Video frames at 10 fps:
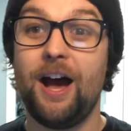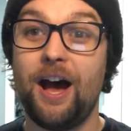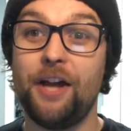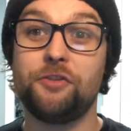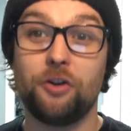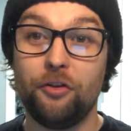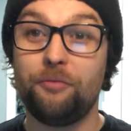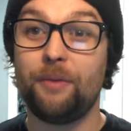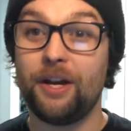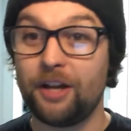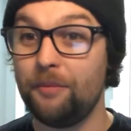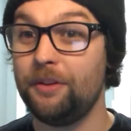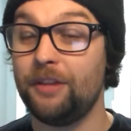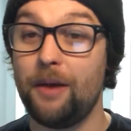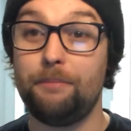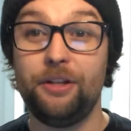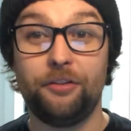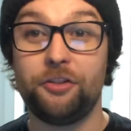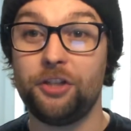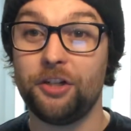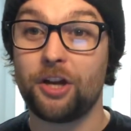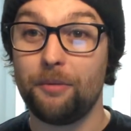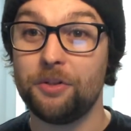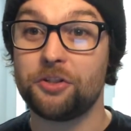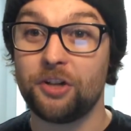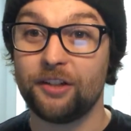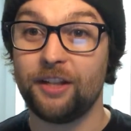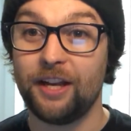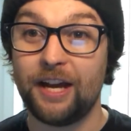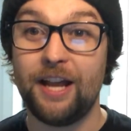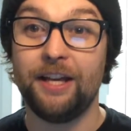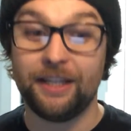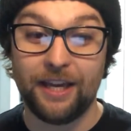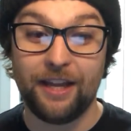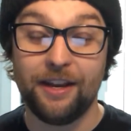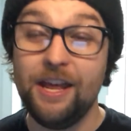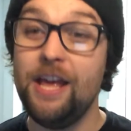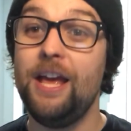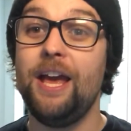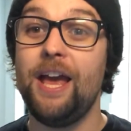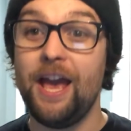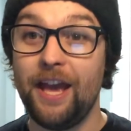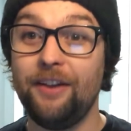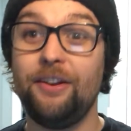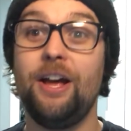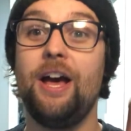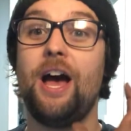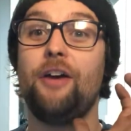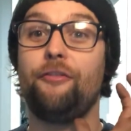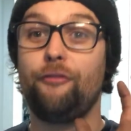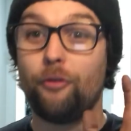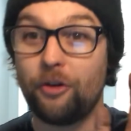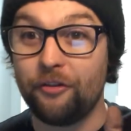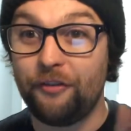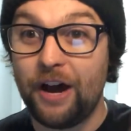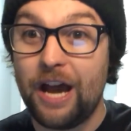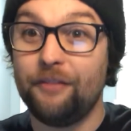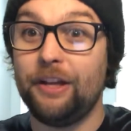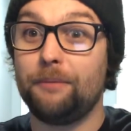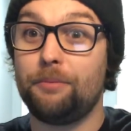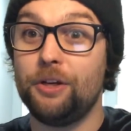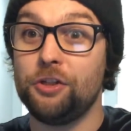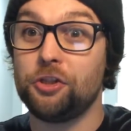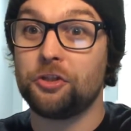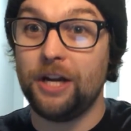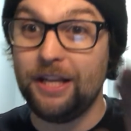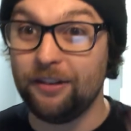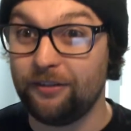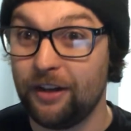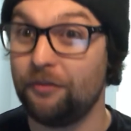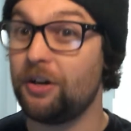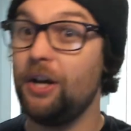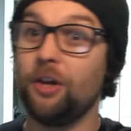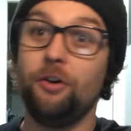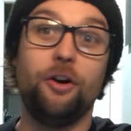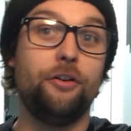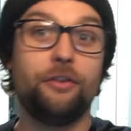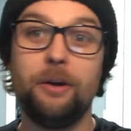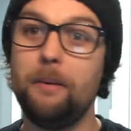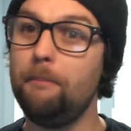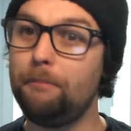I drove my that piece of shit Cummins truck that I got again, and I 4 to 5 like pretty straight instead of trying to go over.